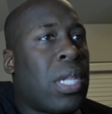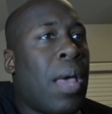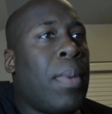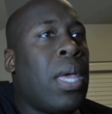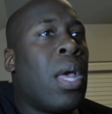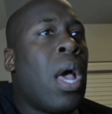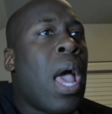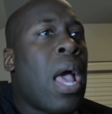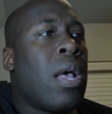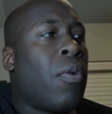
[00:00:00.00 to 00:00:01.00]
And let me
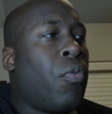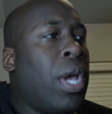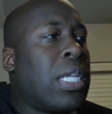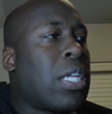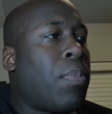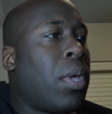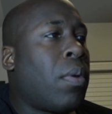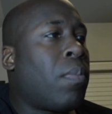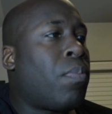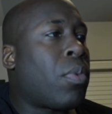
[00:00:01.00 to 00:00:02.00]
read
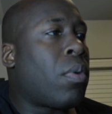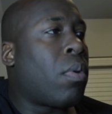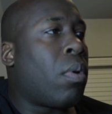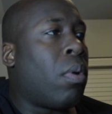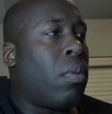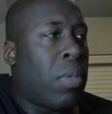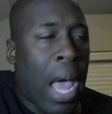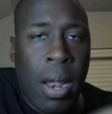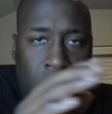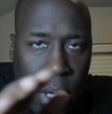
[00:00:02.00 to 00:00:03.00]
something
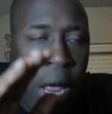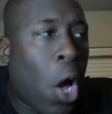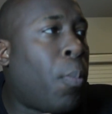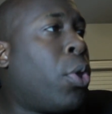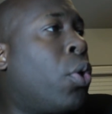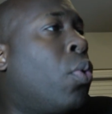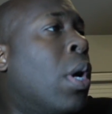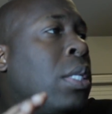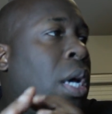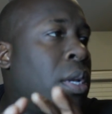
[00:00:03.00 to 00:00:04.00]
that could help you
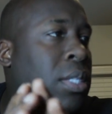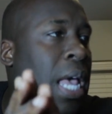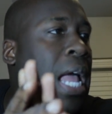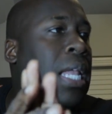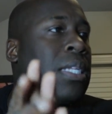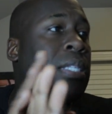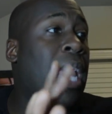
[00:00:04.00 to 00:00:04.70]
to understand this.